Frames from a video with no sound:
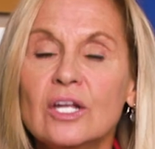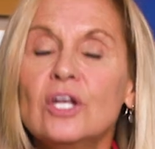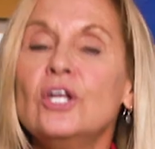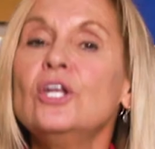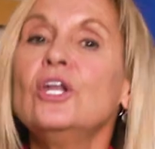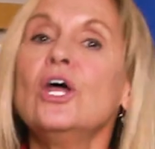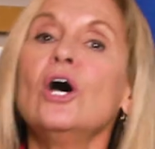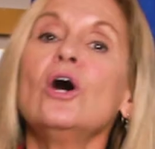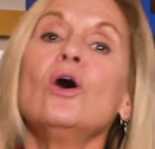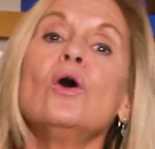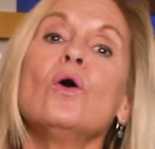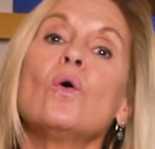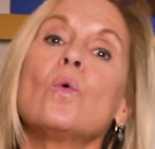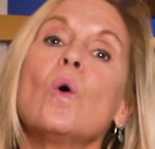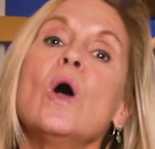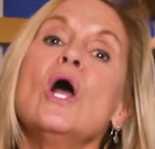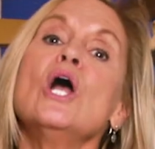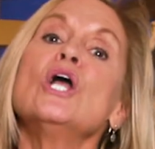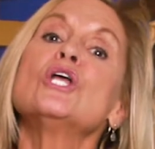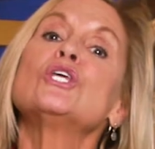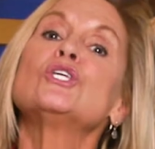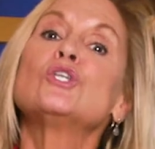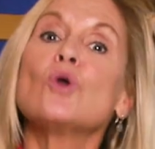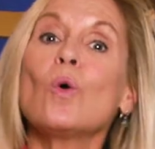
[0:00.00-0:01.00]
No,
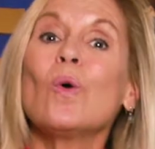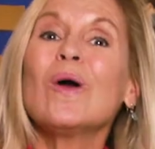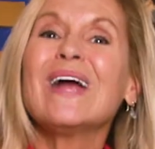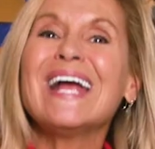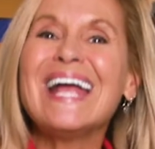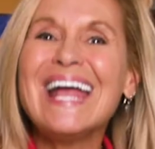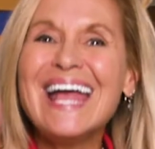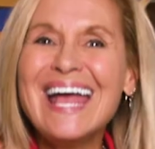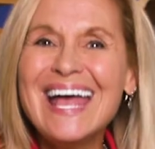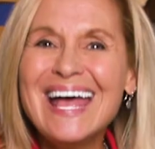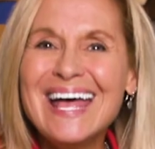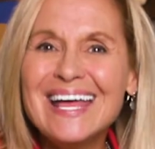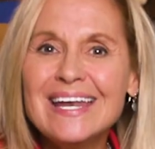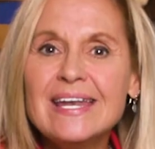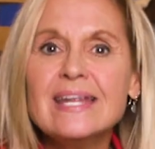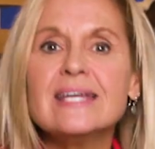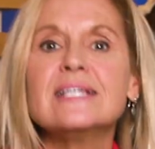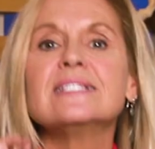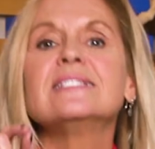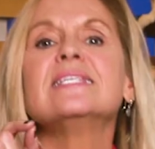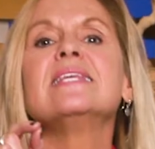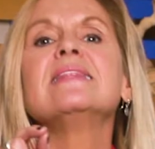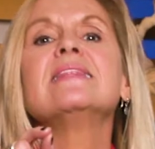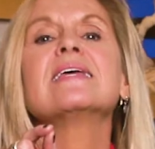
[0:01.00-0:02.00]
your head
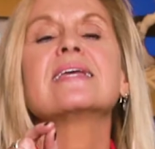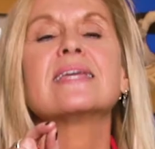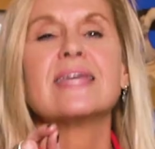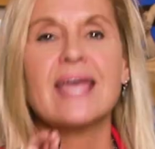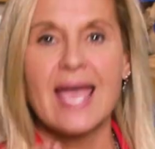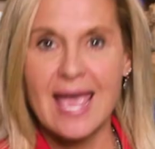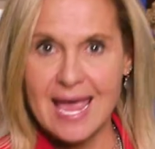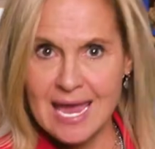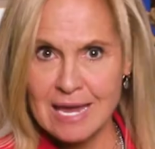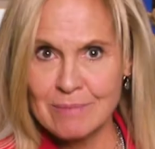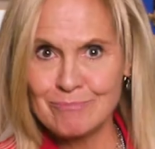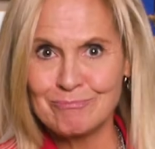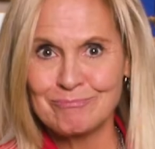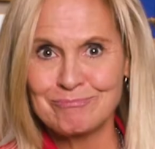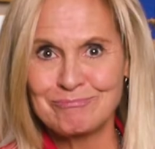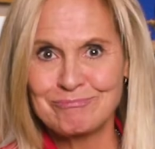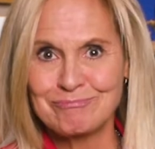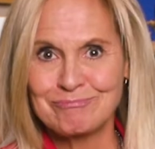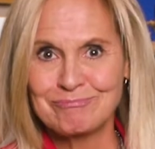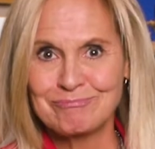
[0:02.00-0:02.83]
is in the game.